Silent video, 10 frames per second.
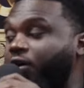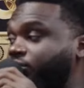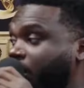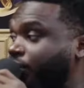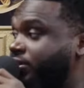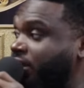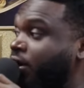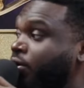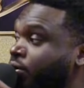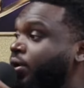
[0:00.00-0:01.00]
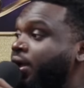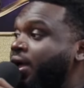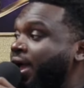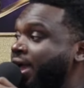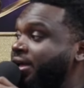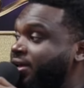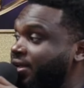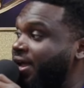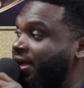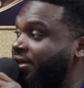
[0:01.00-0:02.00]
door to door. Yeah. Hey,
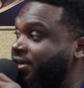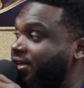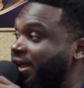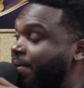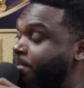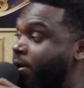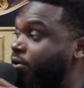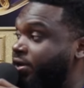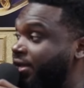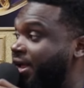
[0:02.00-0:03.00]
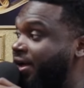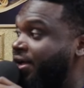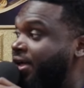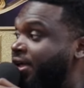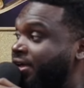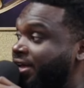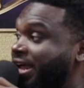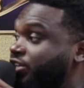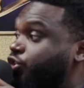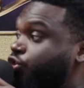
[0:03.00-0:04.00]
can I can I mo can I can
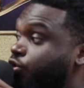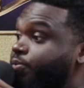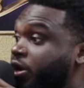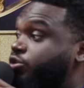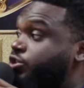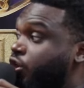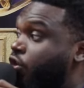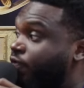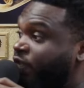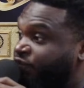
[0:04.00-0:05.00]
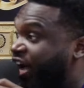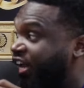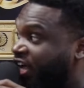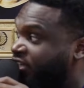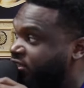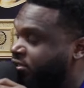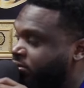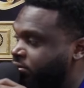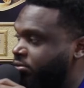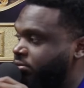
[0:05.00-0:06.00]
I scoop your snow for five dollars?
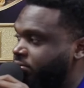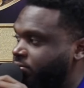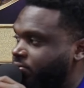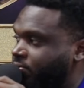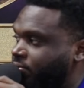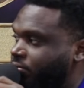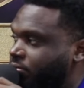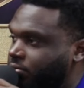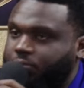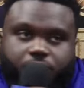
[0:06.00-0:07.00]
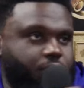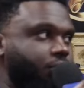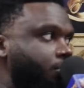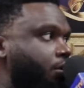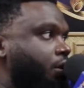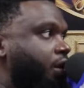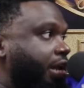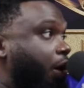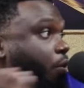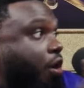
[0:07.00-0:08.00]
Right. Yeah. Can
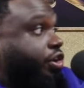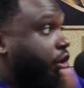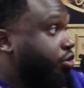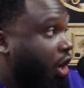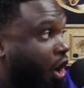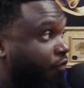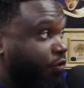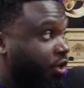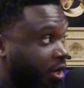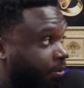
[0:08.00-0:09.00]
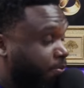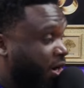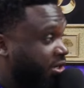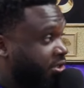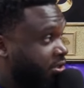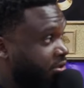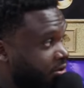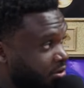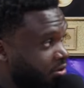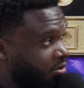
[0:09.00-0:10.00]
I walk your walk dog your for dog. a couple bucks?
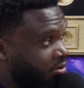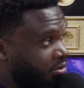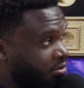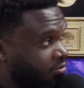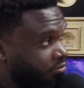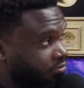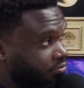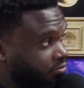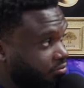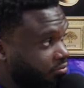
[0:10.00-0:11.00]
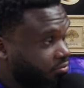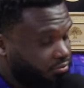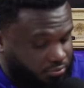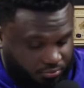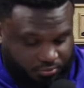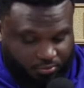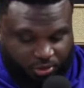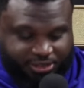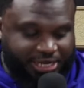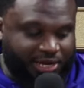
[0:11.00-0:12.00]
Can I rake your leaves?
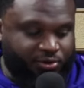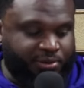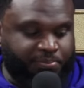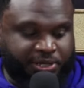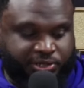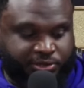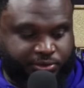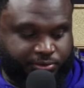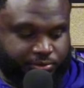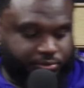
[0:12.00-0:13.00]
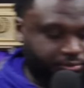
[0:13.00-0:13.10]
What do they got no Hey, ambition? you